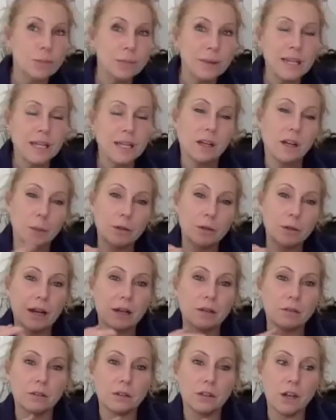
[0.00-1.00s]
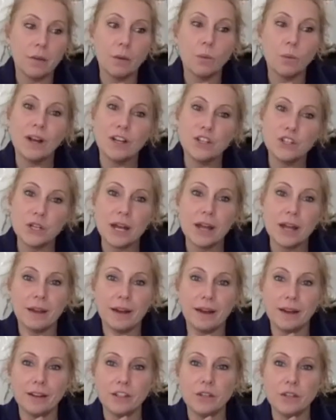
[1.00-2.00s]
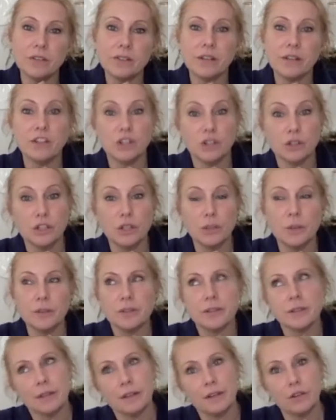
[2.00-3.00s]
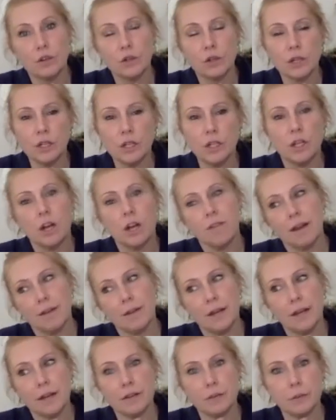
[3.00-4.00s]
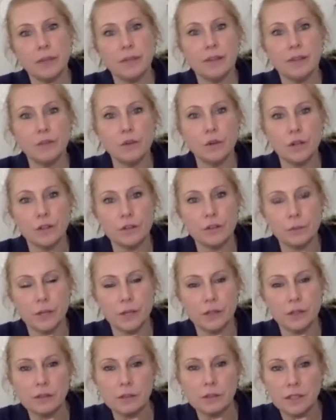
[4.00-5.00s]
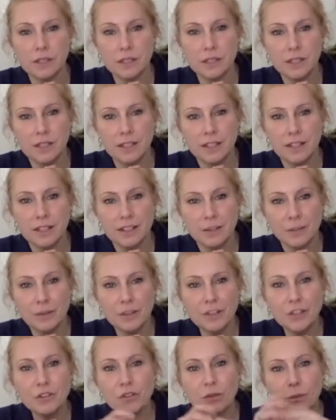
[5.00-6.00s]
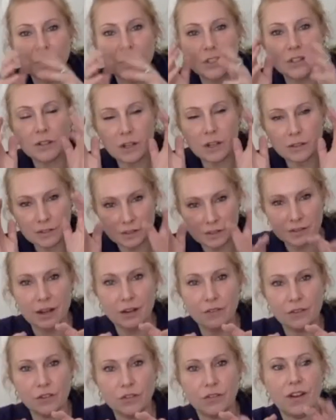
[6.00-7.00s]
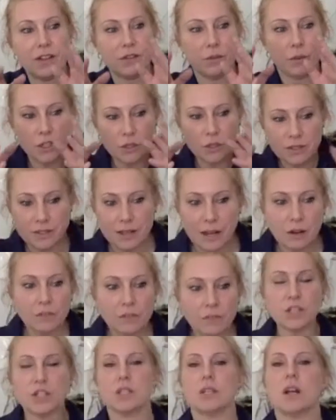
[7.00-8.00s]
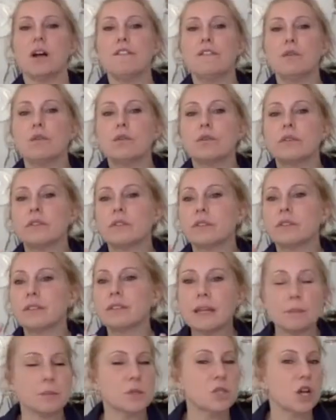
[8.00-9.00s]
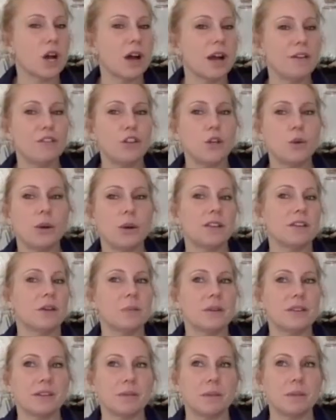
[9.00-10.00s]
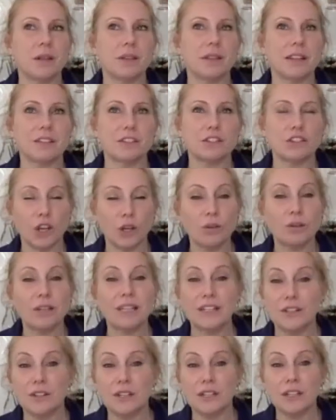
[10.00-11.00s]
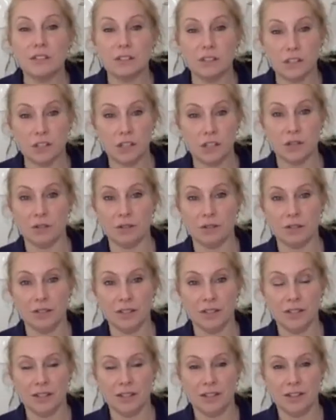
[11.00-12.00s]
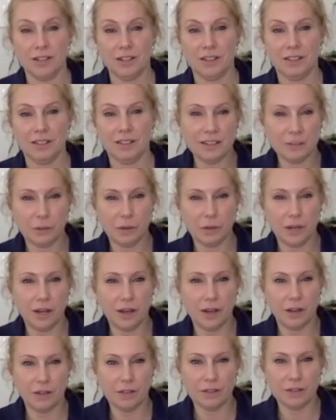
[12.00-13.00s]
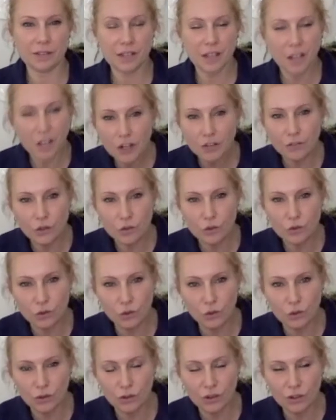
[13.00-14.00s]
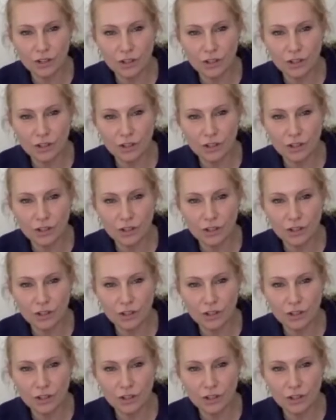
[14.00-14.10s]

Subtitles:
mate coming around going, where'd you get that? And you say John Lewis, and you go around the next week and they've got it as well. When you go to salvage fairs, when you salvage stuff or skip dive, you end up with something that's totally unique to you. And that's what I love. It's the luck of the draw.